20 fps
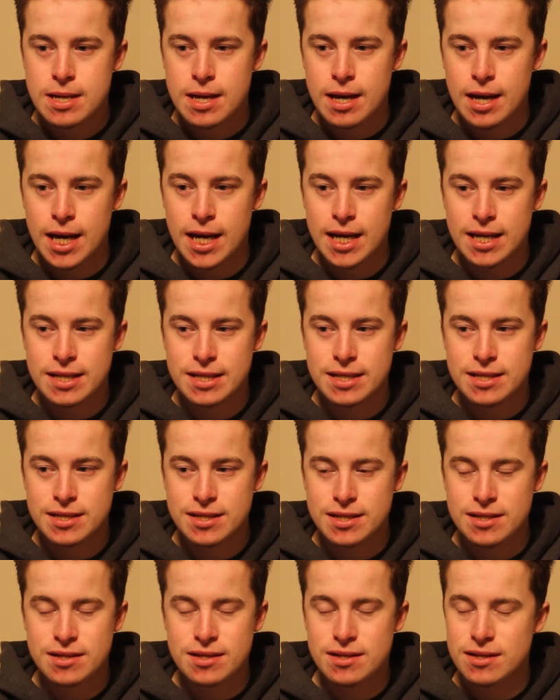And
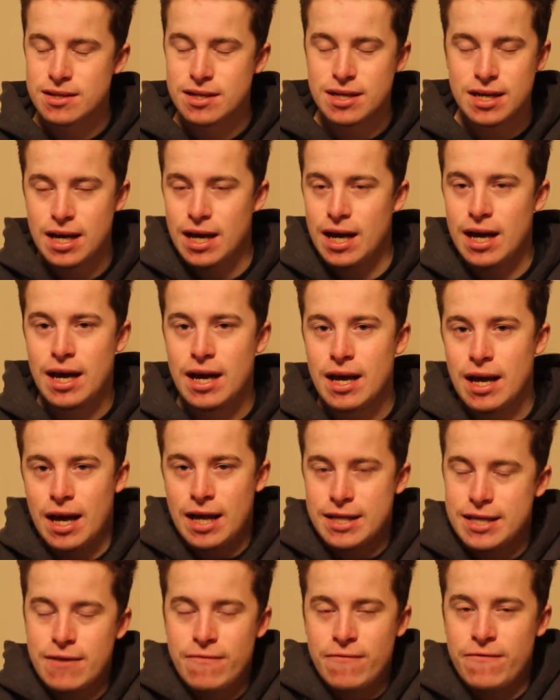
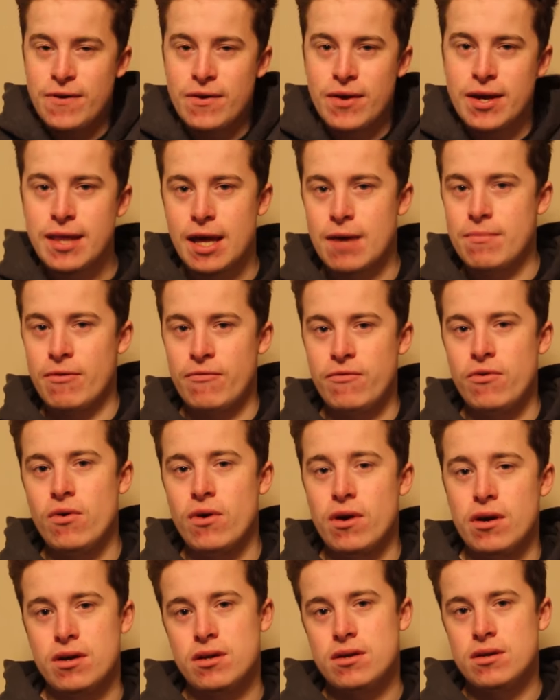I didn't feel like that
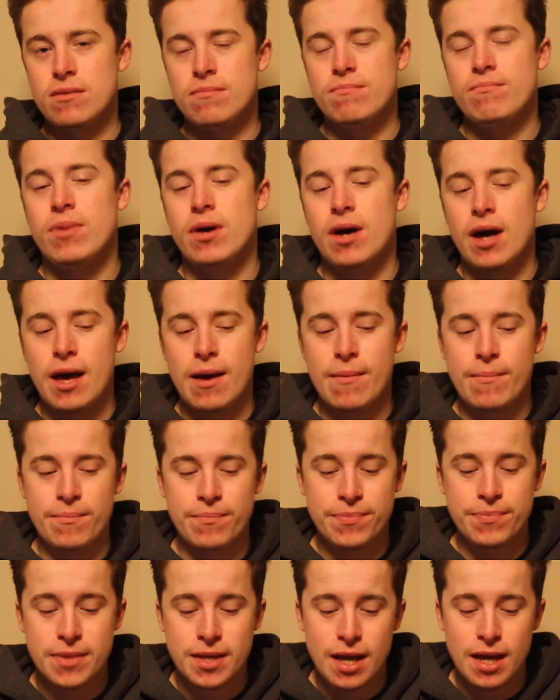before.
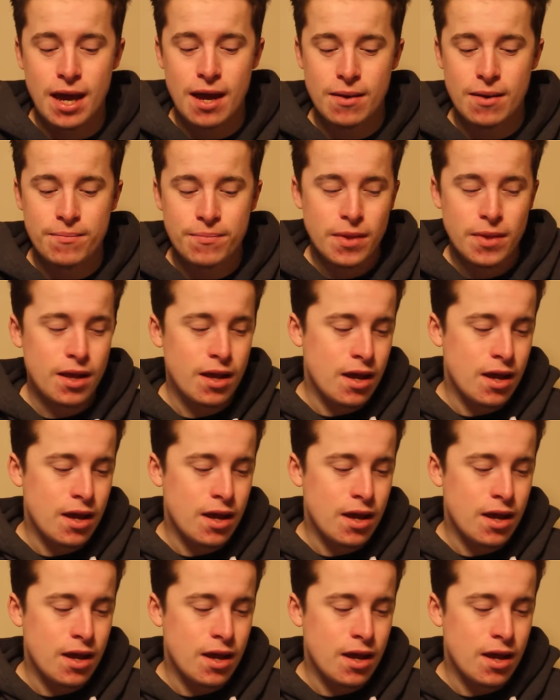But yeah.